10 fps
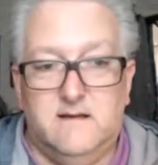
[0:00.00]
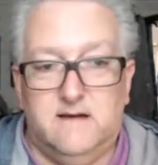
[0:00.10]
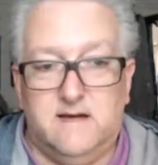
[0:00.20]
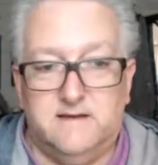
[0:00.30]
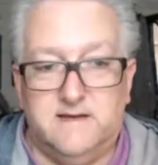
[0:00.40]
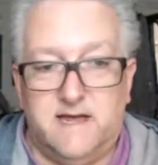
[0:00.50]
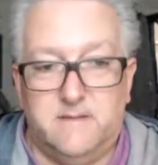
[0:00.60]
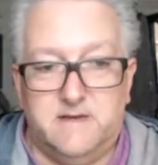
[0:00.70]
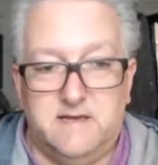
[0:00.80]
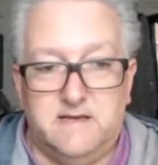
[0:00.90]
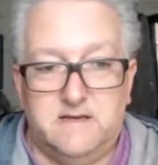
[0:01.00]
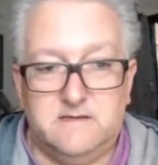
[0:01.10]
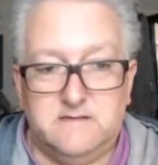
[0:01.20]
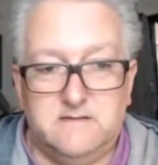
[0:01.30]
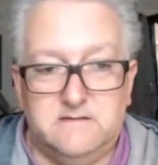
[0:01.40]
and an ebony
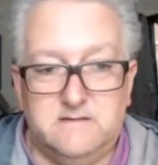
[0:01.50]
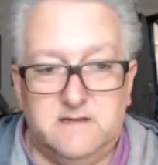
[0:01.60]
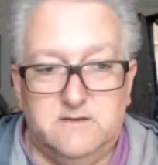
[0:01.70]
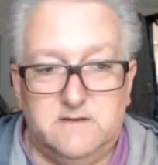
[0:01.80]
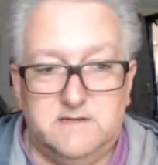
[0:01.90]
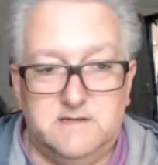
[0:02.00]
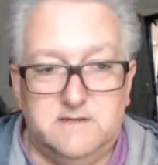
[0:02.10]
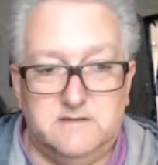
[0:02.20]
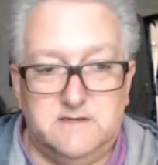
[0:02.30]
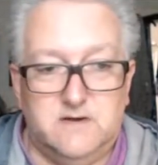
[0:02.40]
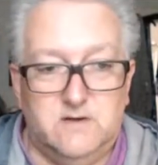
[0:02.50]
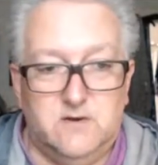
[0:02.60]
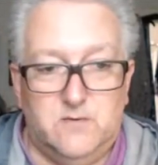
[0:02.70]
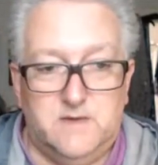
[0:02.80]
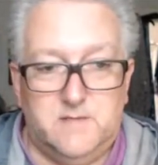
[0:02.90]
nut in order to go
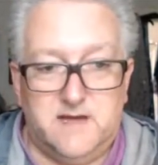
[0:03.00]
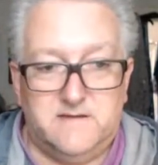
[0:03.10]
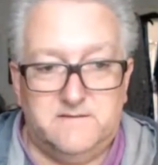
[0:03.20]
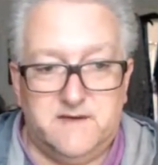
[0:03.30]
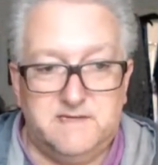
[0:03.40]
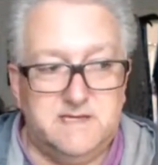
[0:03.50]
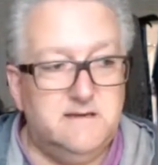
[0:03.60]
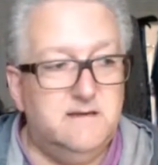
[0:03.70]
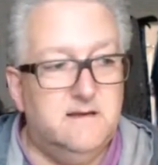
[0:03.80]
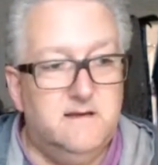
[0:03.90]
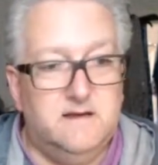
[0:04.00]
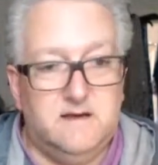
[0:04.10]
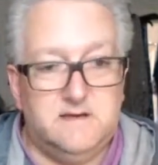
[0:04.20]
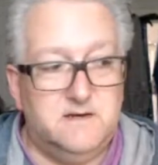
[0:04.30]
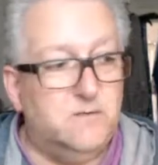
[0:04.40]
along with the black facing.
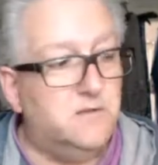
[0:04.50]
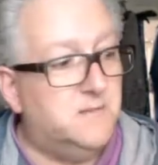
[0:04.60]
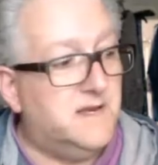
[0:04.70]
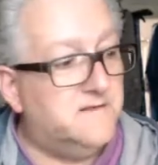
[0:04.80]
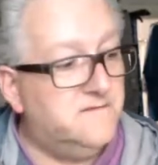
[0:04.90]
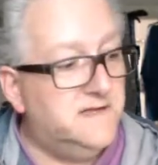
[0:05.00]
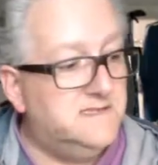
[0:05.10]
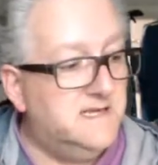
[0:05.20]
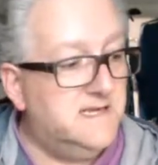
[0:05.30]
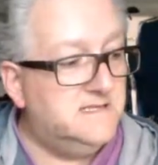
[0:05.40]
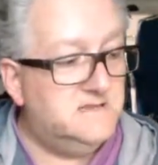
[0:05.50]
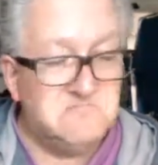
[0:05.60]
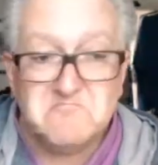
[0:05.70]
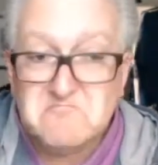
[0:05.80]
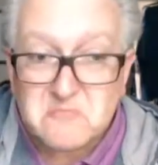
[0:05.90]
I don't know what the black facing is.
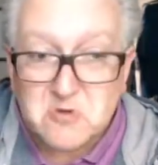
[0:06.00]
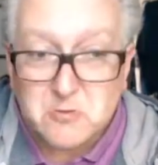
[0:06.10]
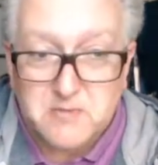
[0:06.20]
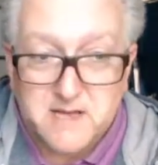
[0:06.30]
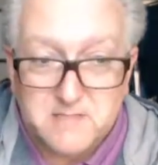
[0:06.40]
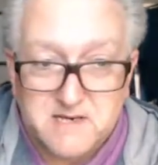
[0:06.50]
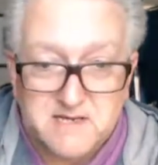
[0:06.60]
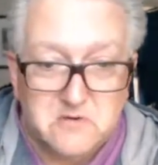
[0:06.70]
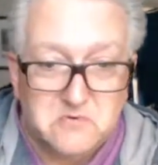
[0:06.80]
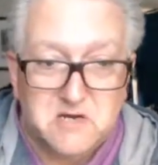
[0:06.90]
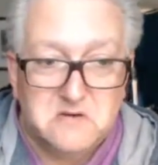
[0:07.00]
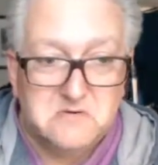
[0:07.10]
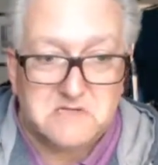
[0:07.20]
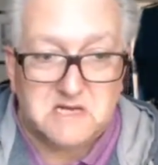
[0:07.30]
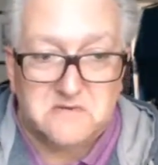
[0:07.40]
Could be ebony, who
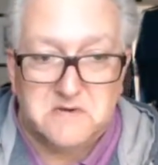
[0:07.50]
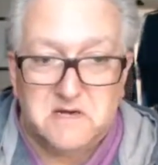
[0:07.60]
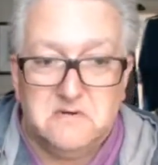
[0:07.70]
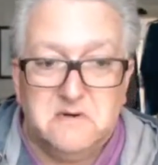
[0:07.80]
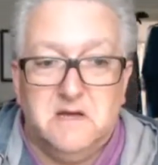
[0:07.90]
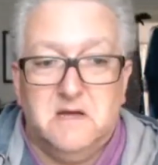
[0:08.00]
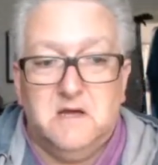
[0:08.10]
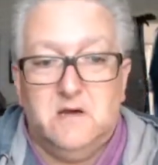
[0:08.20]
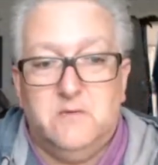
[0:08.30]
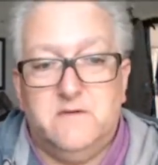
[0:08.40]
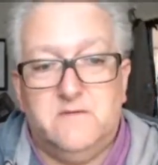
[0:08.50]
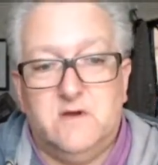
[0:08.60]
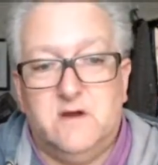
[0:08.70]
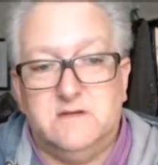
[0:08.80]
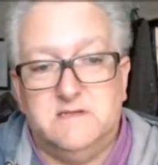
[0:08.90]
knows? I don't know. We've
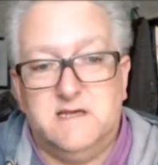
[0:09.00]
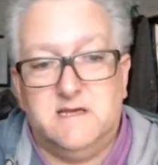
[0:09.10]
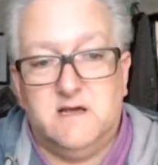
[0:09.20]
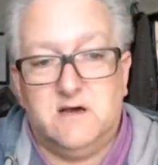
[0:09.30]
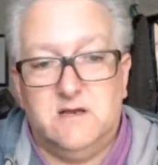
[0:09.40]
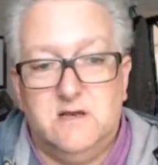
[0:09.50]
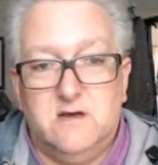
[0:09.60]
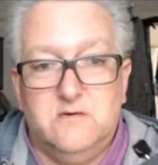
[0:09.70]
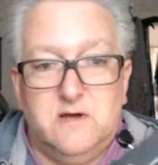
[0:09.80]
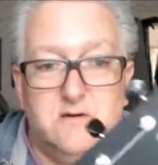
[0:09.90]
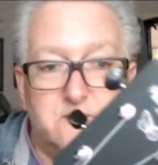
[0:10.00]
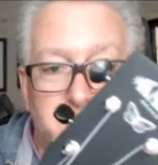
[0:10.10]
got the Kalal logo,